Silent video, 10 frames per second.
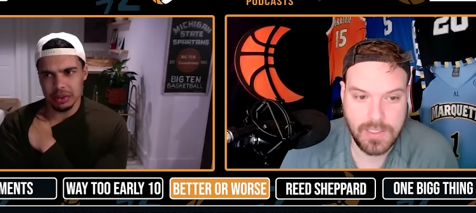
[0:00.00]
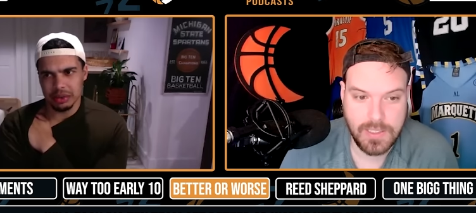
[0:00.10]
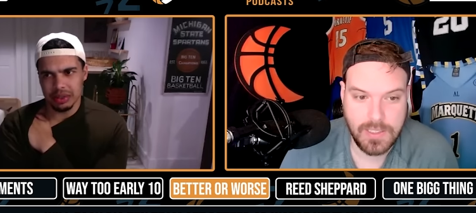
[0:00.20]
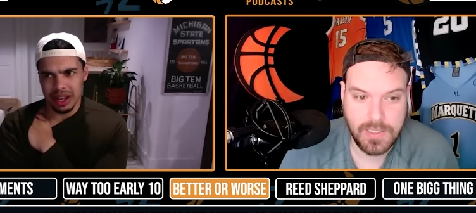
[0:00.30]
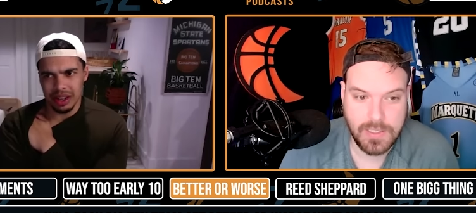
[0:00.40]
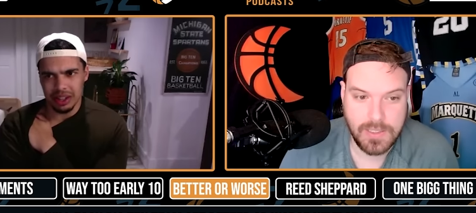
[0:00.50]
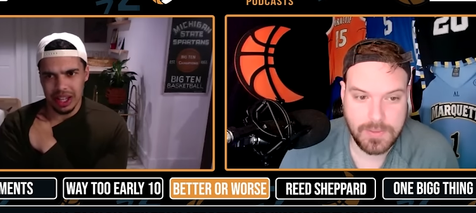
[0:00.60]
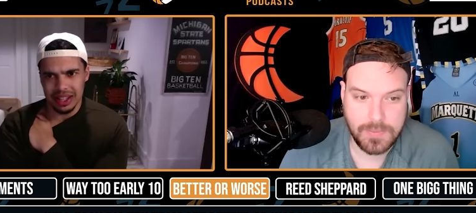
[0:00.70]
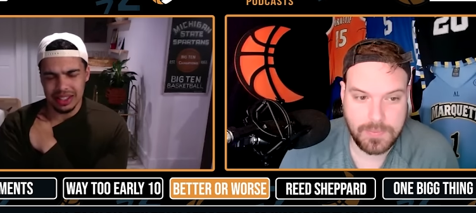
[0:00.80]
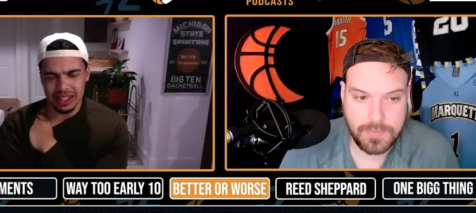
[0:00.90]
Speaker 1: was solid
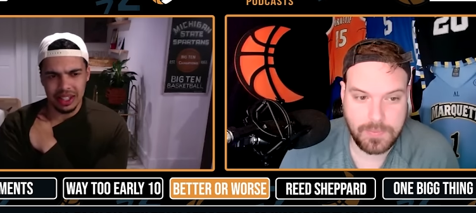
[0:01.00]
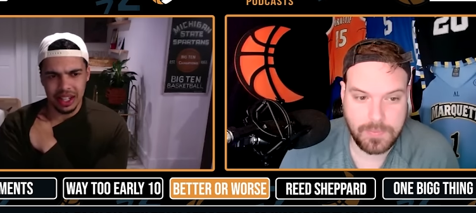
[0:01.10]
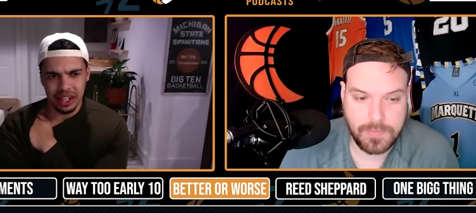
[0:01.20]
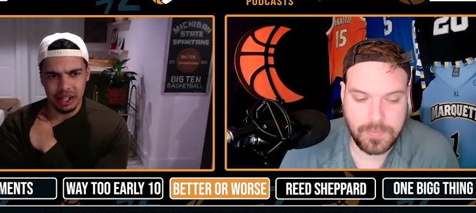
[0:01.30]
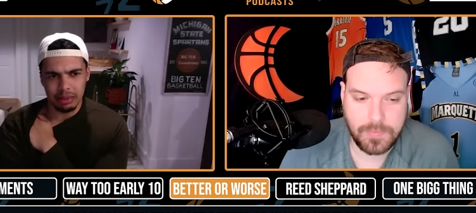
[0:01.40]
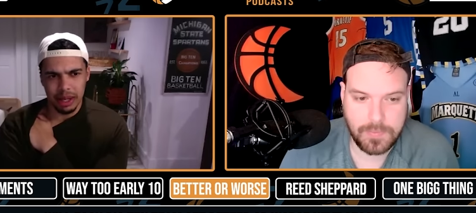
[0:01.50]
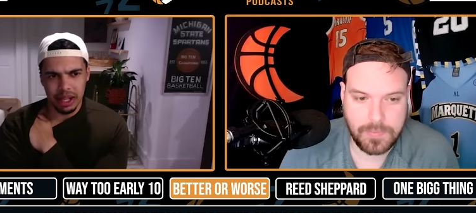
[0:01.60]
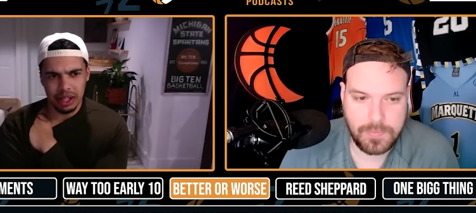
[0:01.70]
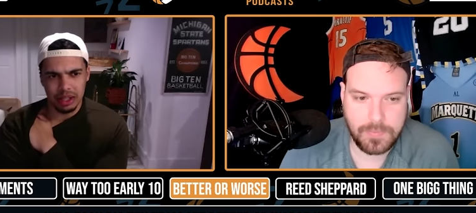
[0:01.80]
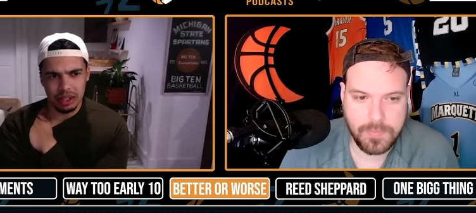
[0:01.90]
last season. They get him back.
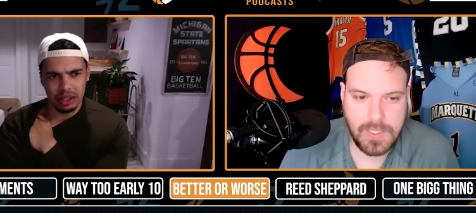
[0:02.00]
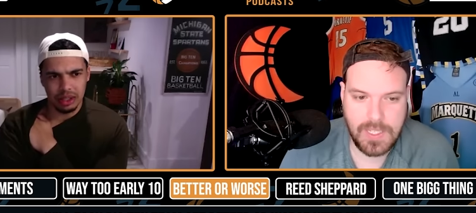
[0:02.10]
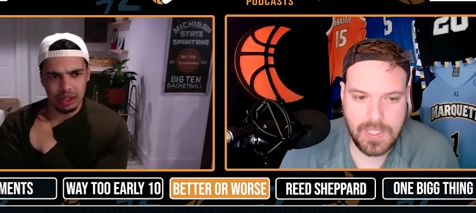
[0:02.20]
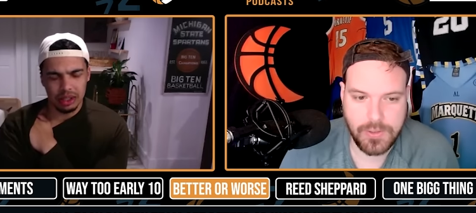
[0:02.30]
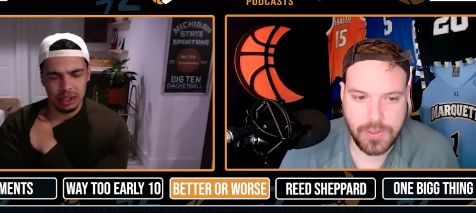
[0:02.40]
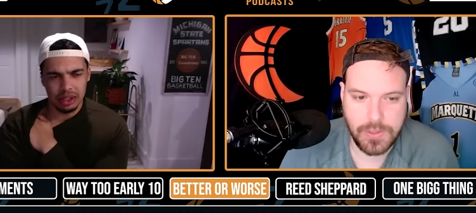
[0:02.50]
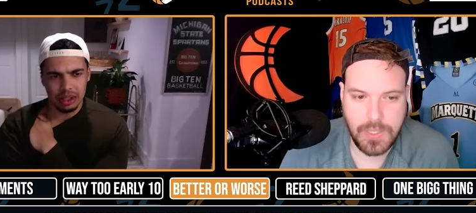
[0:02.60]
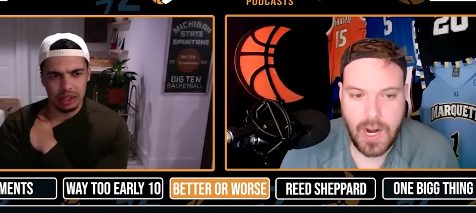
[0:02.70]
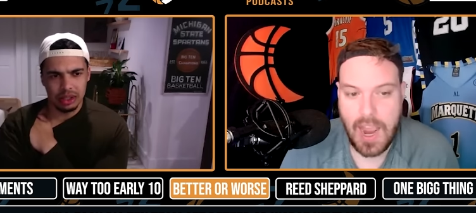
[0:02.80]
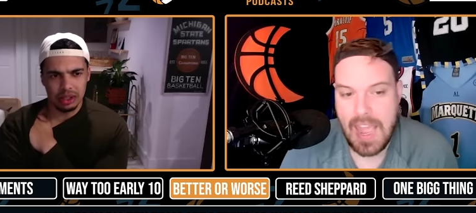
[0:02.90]
Yeah, true.
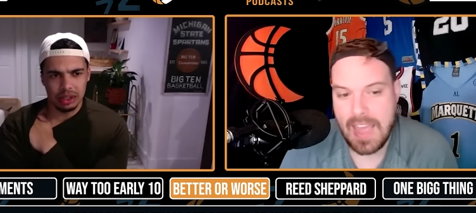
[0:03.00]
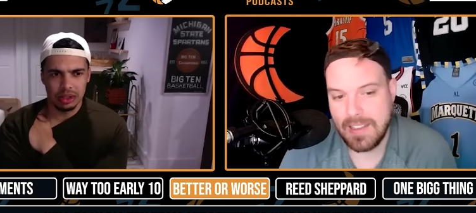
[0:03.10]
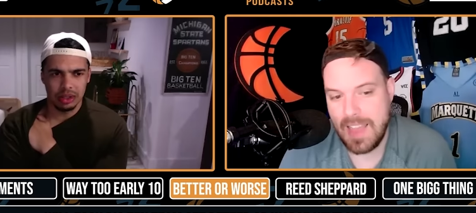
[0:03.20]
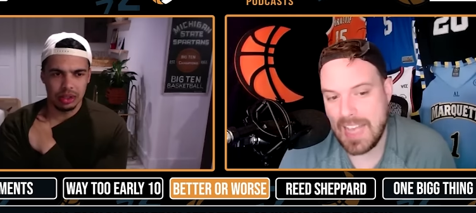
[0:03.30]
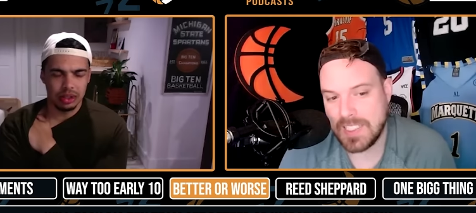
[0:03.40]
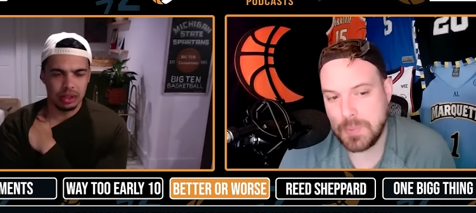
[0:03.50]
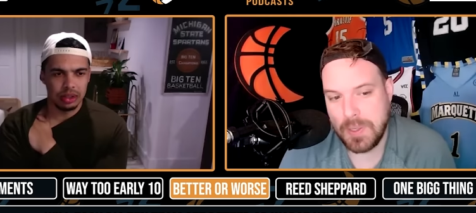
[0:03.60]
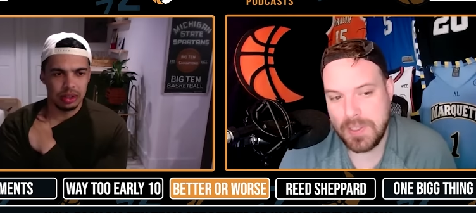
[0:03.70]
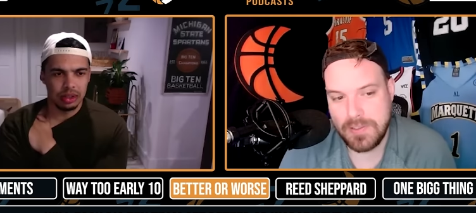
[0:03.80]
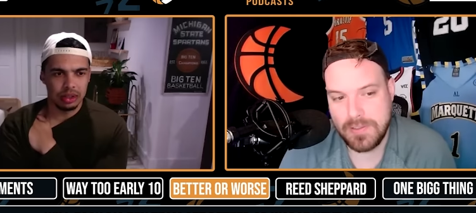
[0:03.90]
Speaker 2: All right, and last
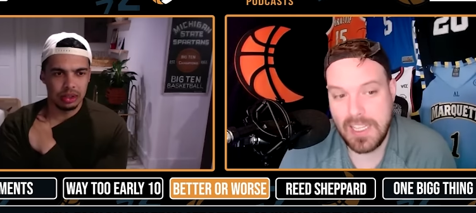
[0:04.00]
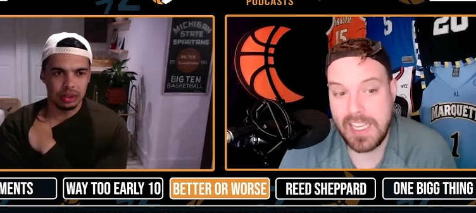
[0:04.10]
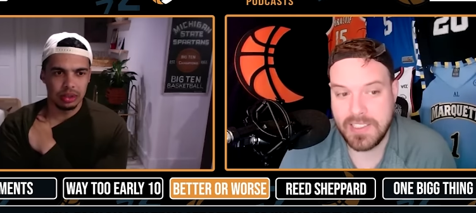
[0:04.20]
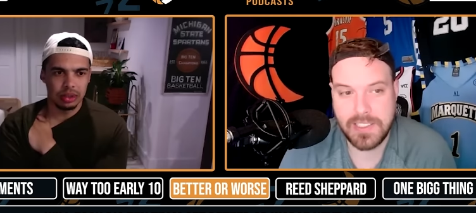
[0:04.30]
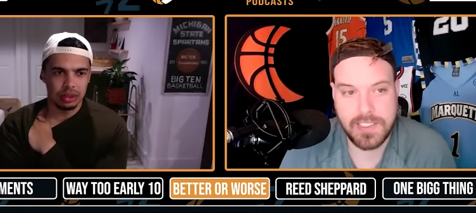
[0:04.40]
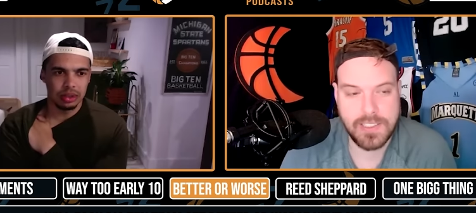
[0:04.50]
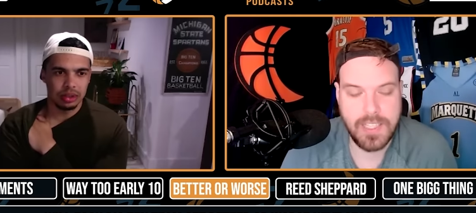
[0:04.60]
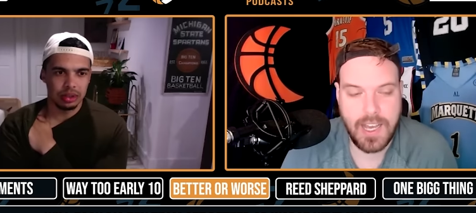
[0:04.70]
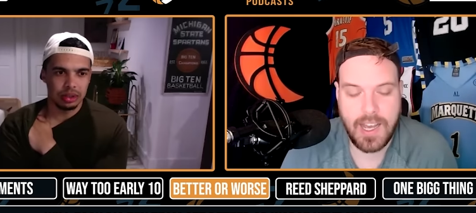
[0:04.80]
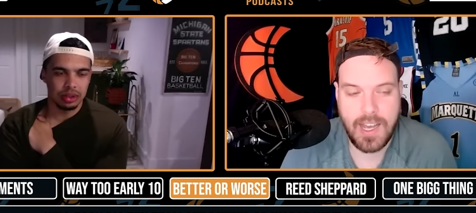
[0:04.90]
but least,
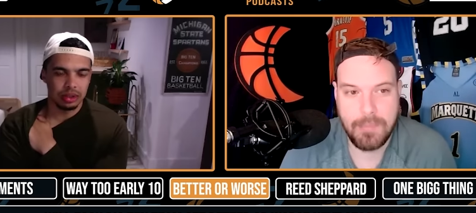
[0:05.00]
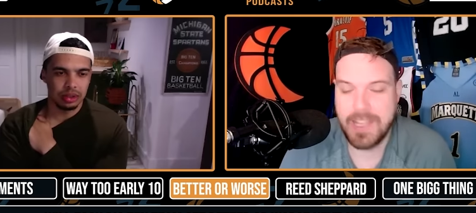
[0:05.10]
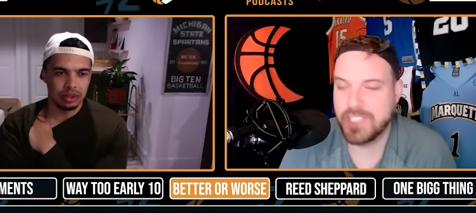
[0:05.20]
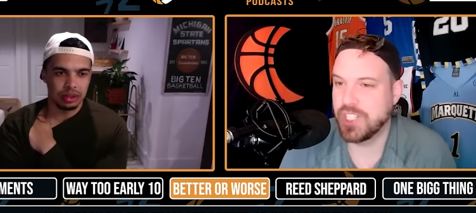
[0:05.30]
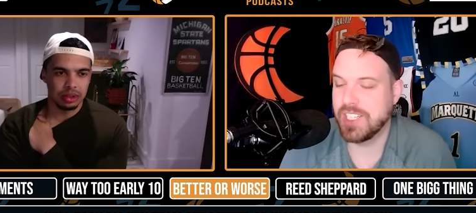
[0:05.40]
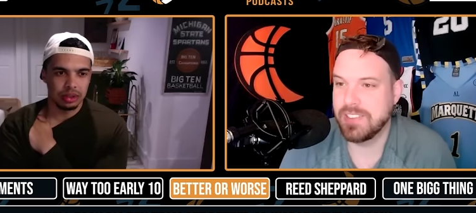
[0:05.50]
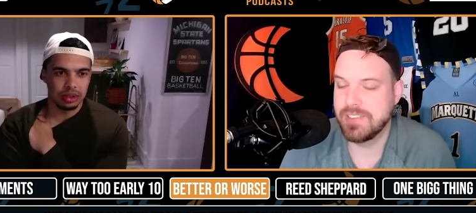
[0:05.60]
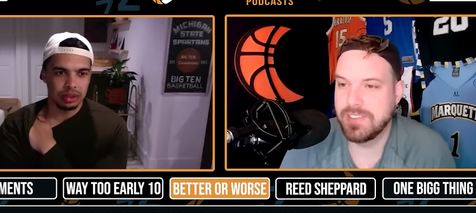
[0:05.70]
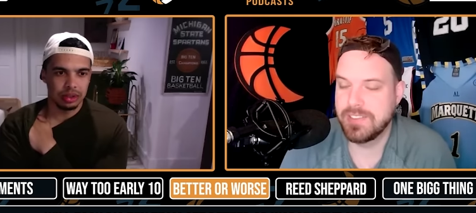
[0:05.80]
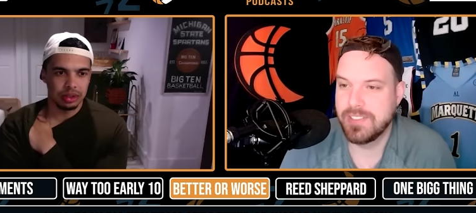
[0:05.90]
Michigan,
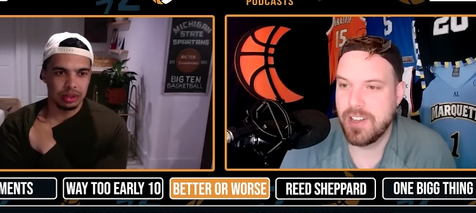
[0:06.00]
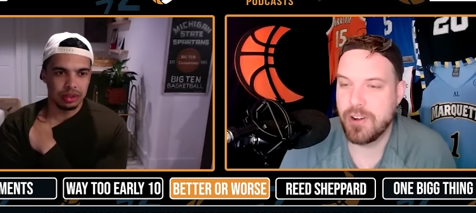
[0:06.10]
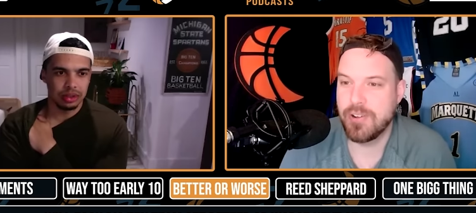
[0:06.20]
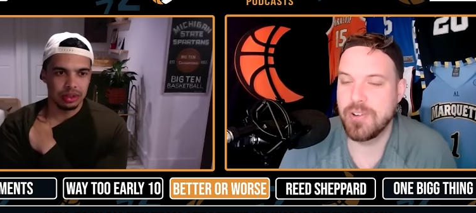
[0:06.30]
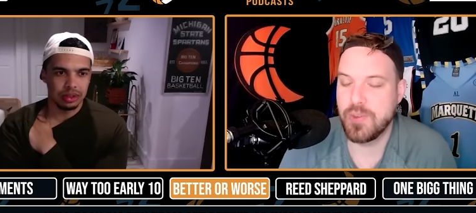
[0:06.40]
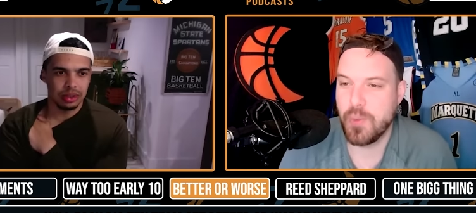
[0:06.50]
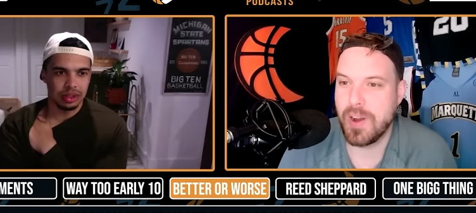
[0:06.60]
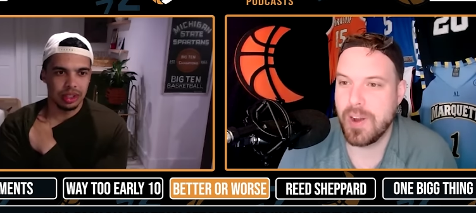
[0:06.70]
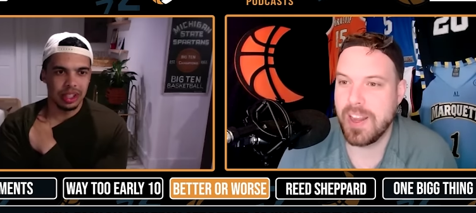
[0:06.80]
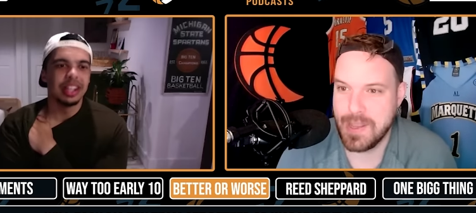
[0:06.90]

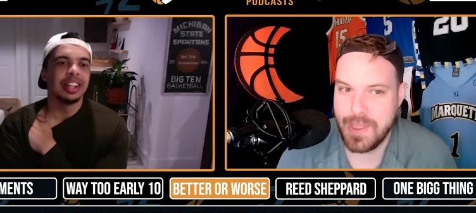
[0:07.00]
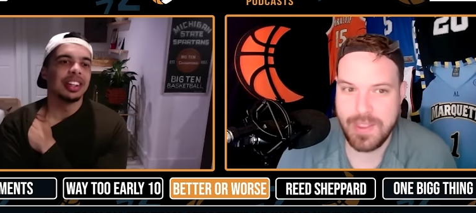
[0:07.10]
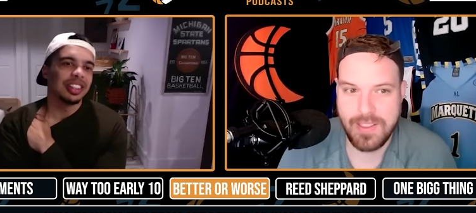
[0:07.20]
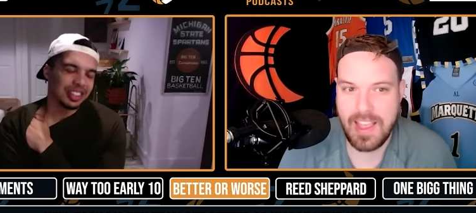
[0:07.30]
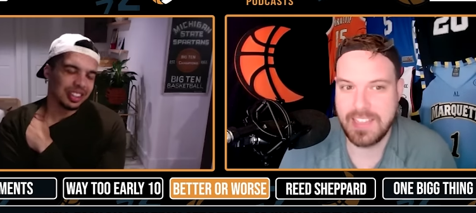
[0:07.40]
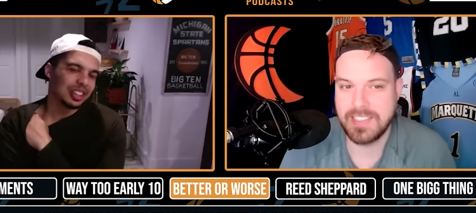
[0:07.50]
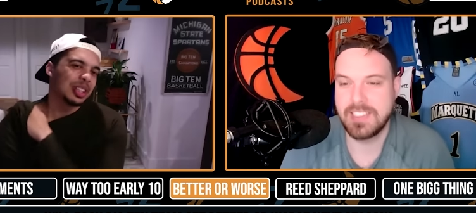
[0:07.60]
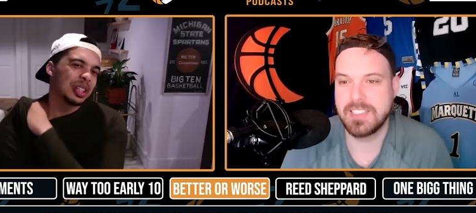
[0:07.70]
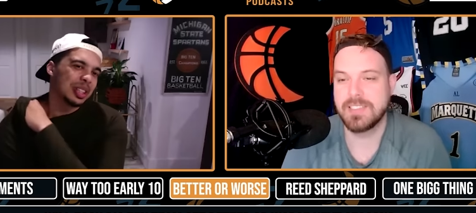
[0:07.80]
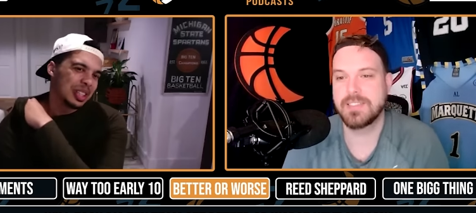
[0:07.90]
128th last
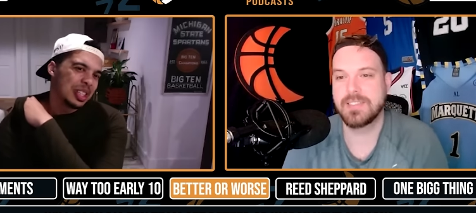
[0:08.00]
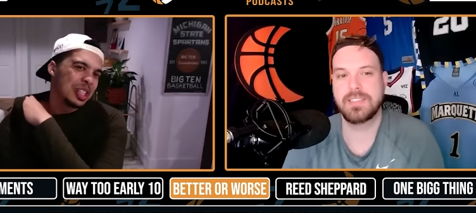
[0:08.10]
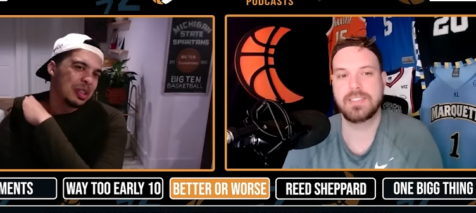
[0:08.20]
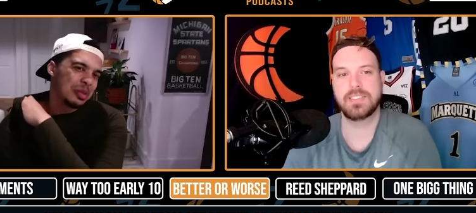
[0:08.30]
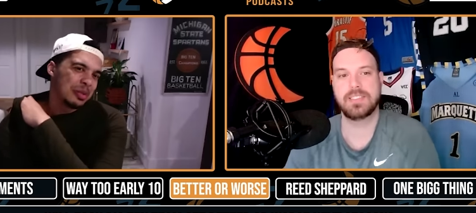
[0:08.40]
season.
Speaker 1: They'll be